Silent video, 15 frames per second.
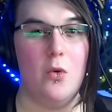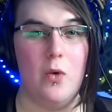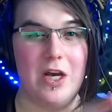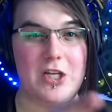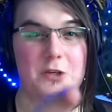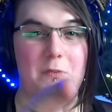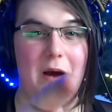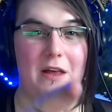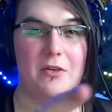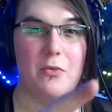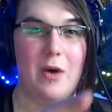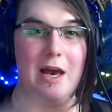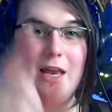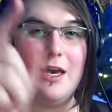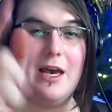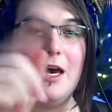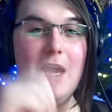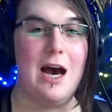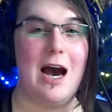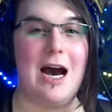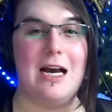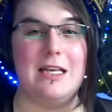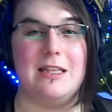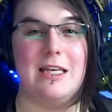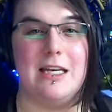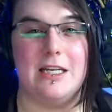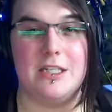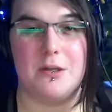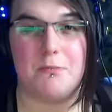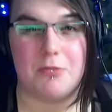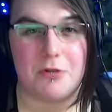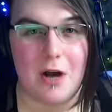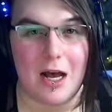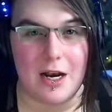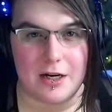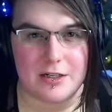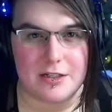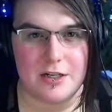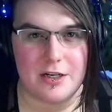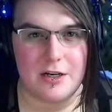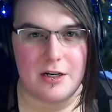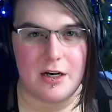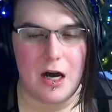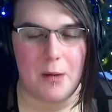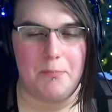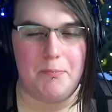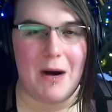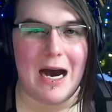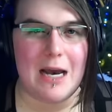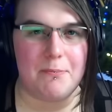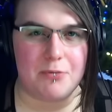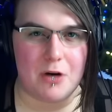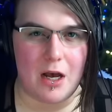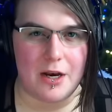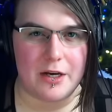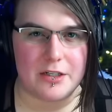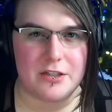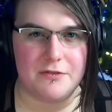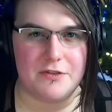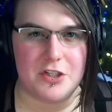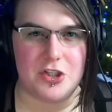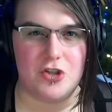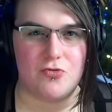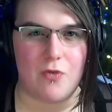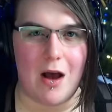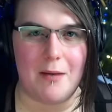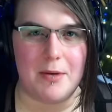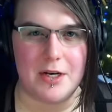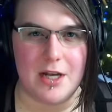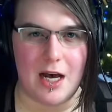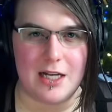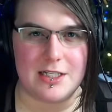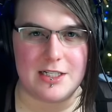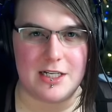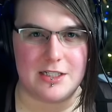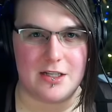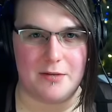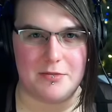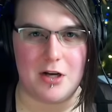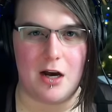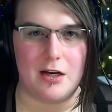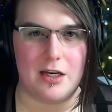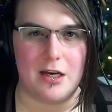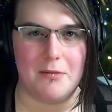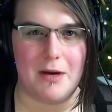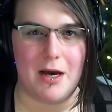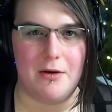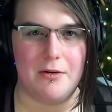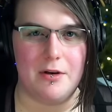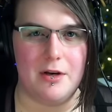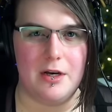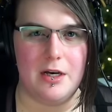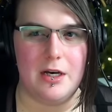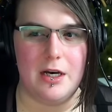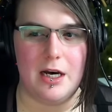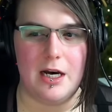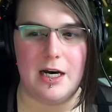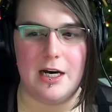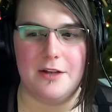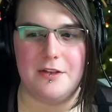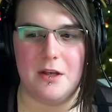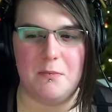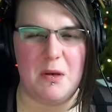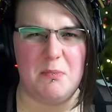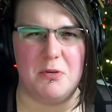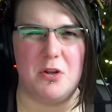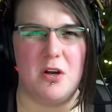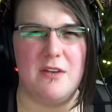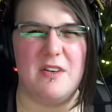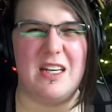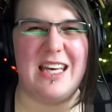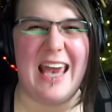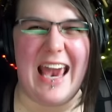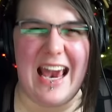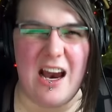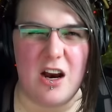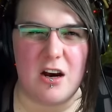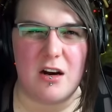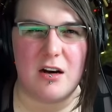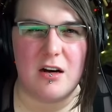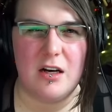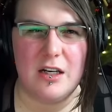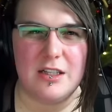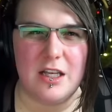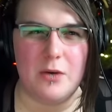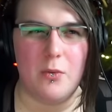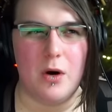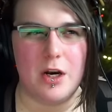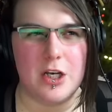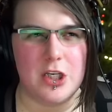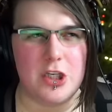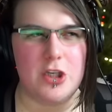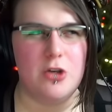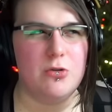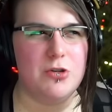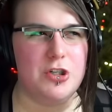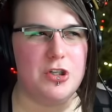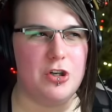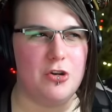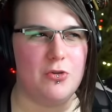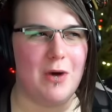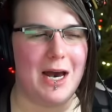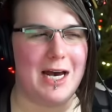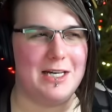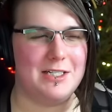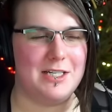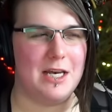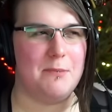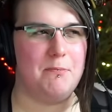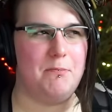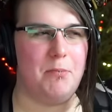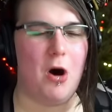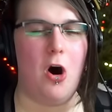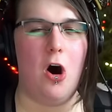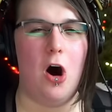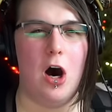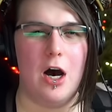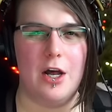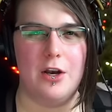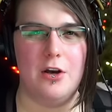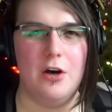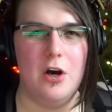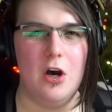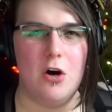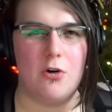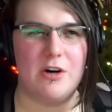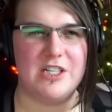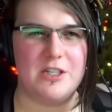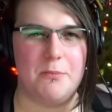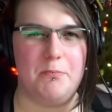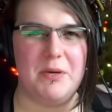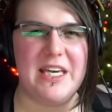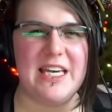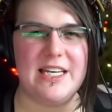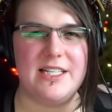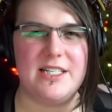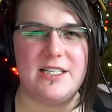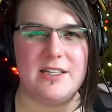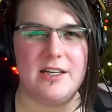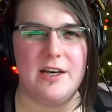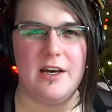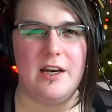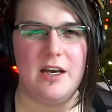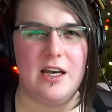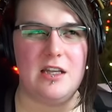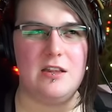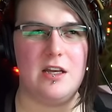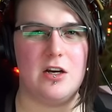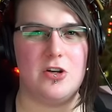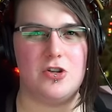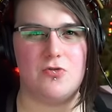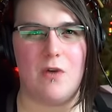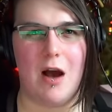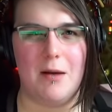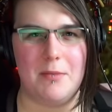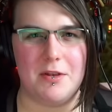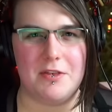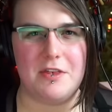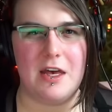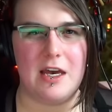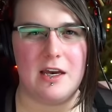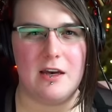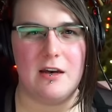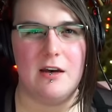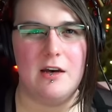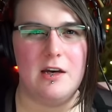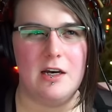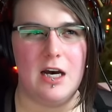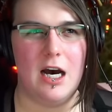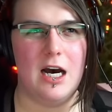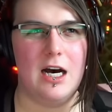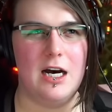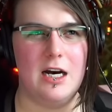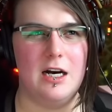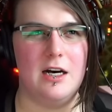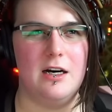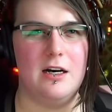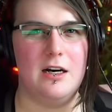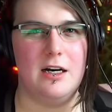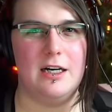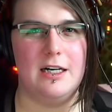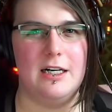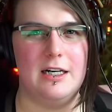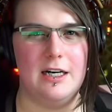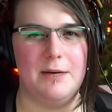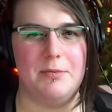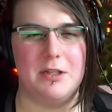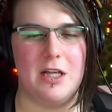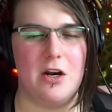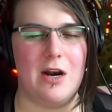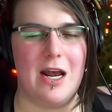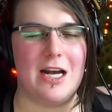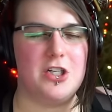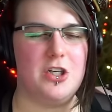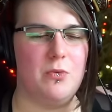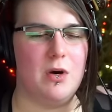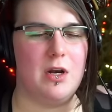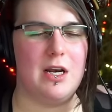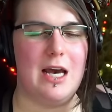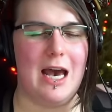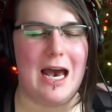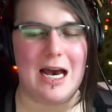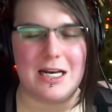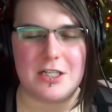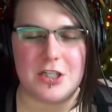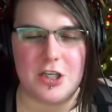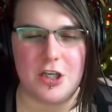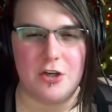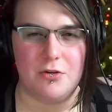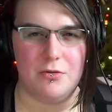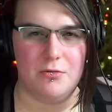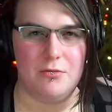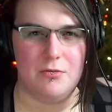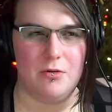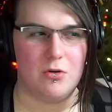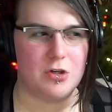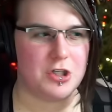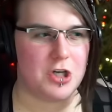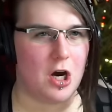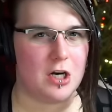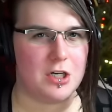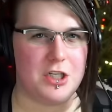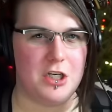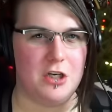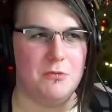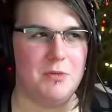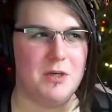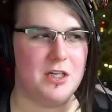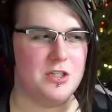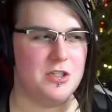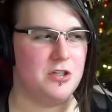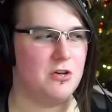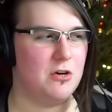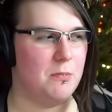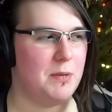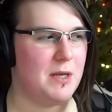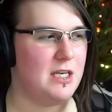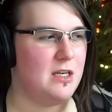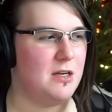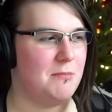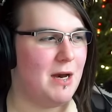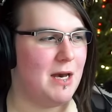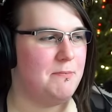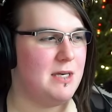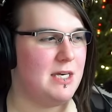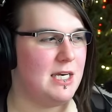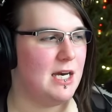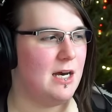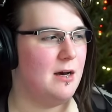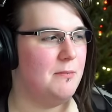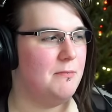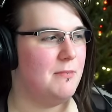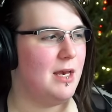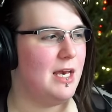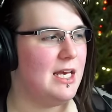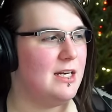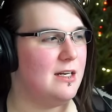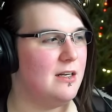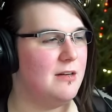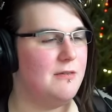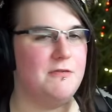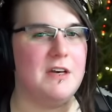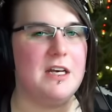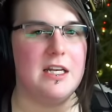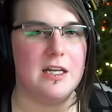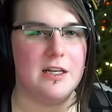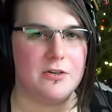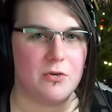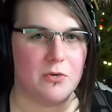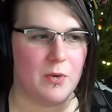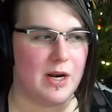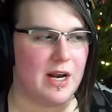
which, by the way, I think is a product, a byproduct of this drama nonsense I'm talking about. Uh, that people don't even care. They want to use you as a pawn or as a piece in their drama thing, uh, uh, but they don't actually want to ask you or talk to you because your opinion might be um, inconvenient or